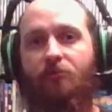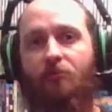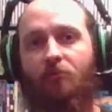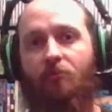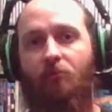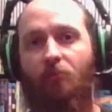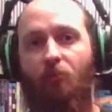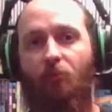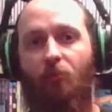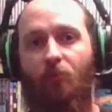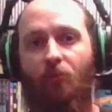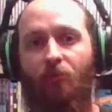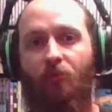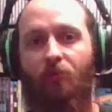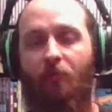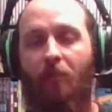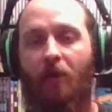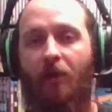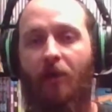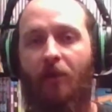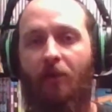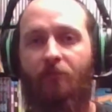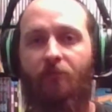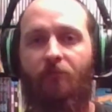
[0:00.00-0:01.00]
was
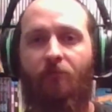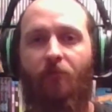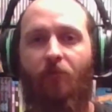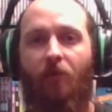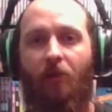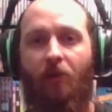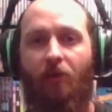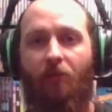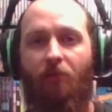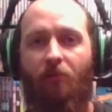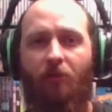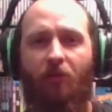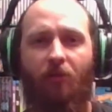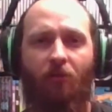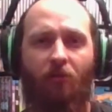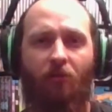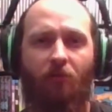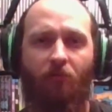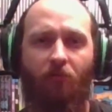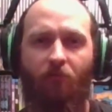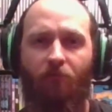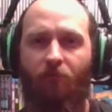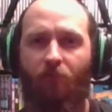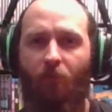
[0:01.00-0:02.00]
max of like
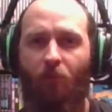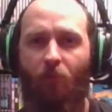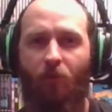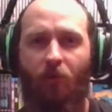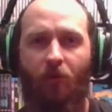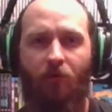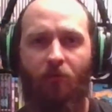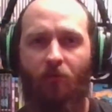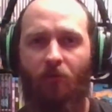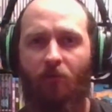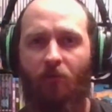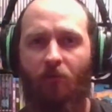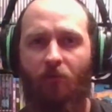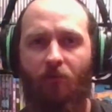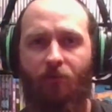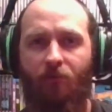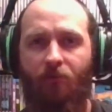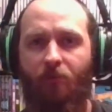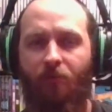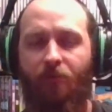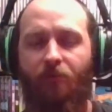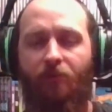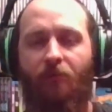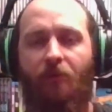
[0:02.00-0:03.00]
340,
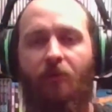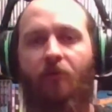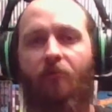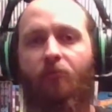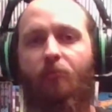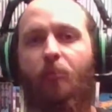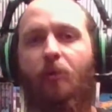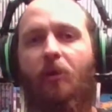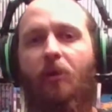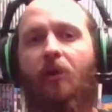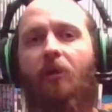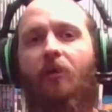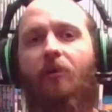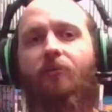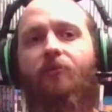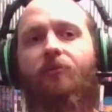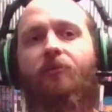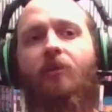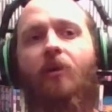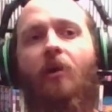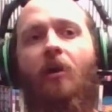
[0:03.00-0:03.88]
360 FPS.